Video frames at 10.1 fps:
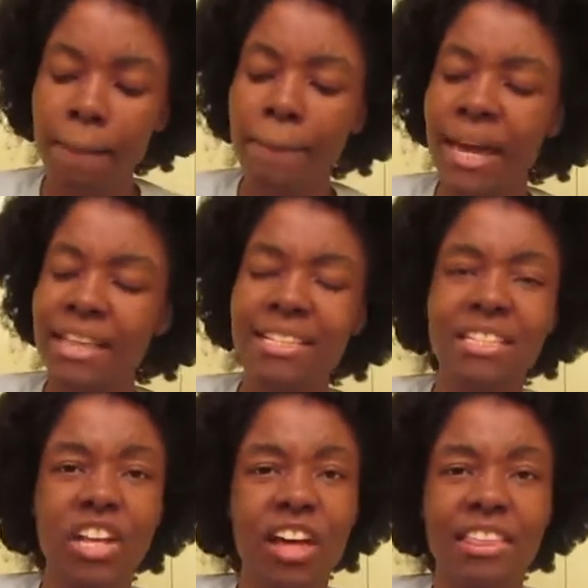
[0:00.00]
but this
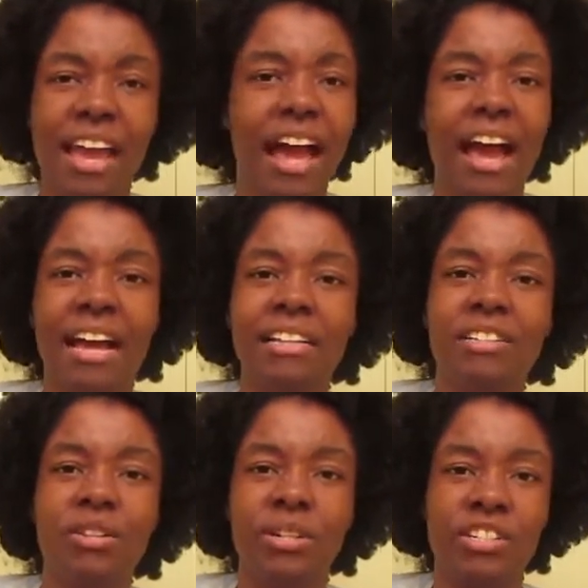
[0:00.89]
is all they had,
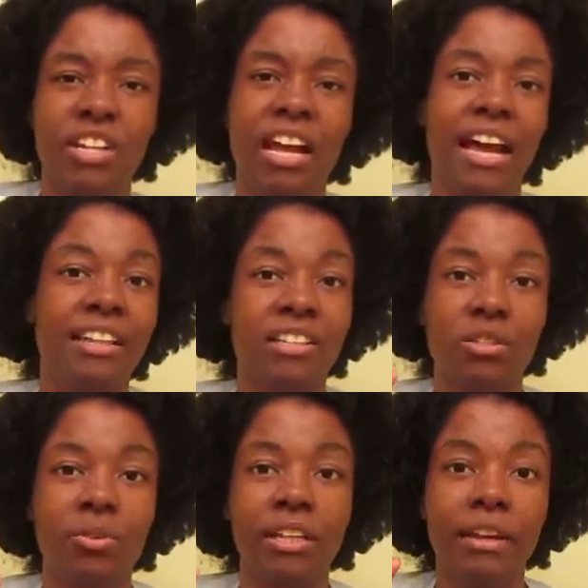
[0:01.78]
and so I just got out the
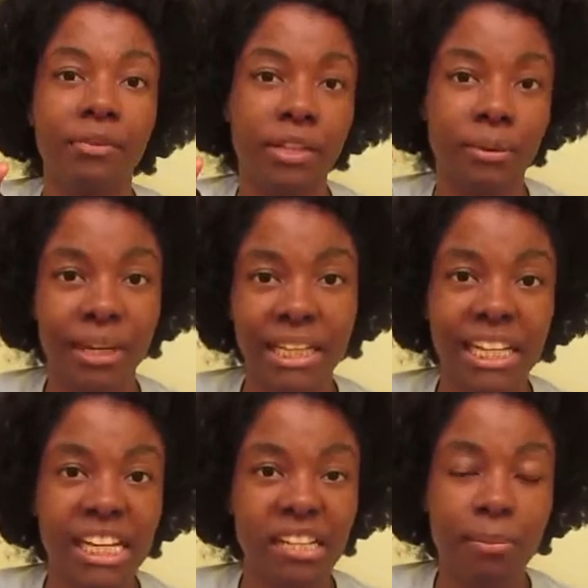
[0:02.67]
store like really
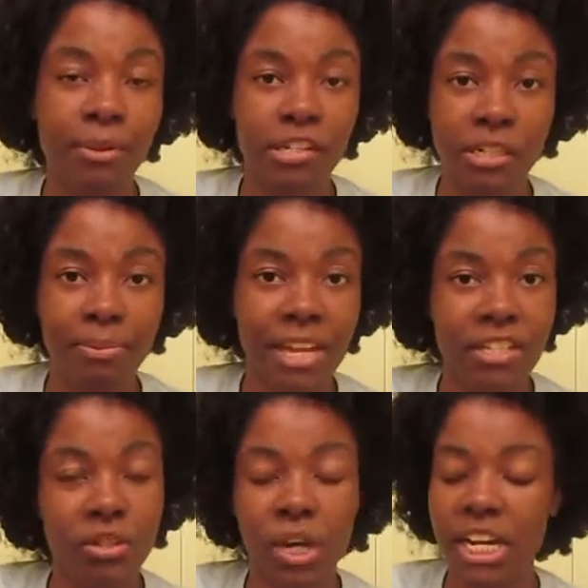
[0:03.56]
quickly in the beauty
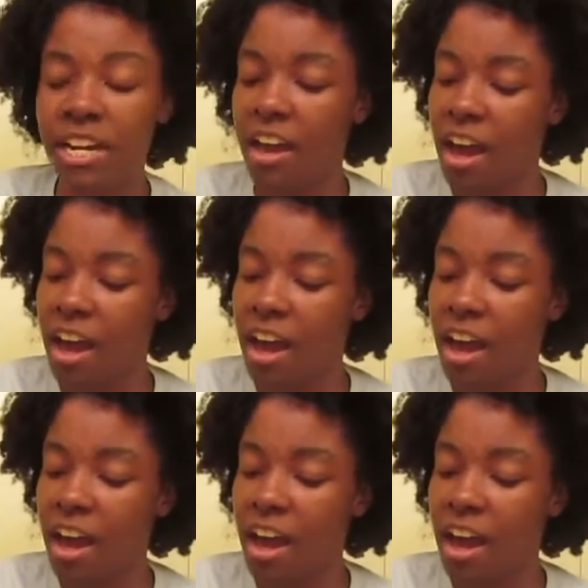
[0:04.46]
supply store.